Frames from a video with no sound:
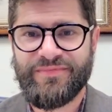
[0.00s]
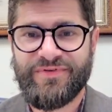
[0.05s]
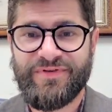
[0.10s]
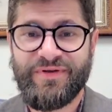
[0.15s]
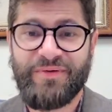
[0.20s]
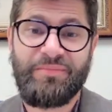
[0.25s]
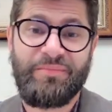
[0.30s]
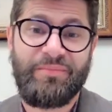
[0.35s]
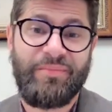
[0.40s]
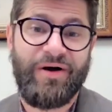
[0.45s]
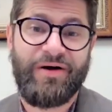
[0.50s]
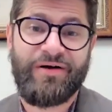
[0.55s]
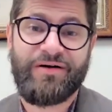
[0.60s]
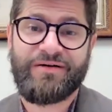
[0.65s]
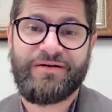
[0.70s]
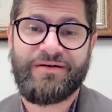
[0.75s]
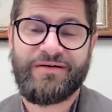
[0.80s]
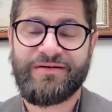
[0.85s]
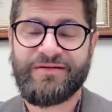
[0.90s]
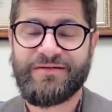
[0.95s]

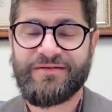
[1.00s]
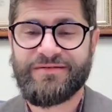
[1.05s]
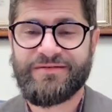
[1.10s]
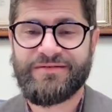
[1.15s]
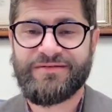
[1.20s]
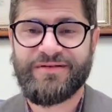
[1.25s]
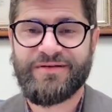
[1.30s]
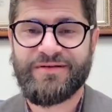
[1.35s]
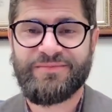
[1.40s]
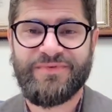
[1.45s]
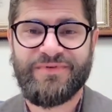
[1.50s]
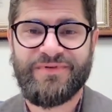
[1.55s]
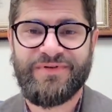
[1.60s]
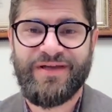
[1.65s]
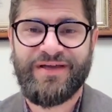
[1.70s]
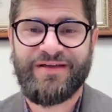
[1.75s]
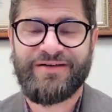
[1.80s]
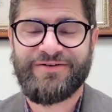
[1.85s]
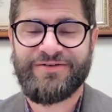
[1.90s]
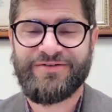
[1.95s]
mark, some
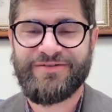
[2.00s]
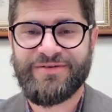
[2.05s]
standard,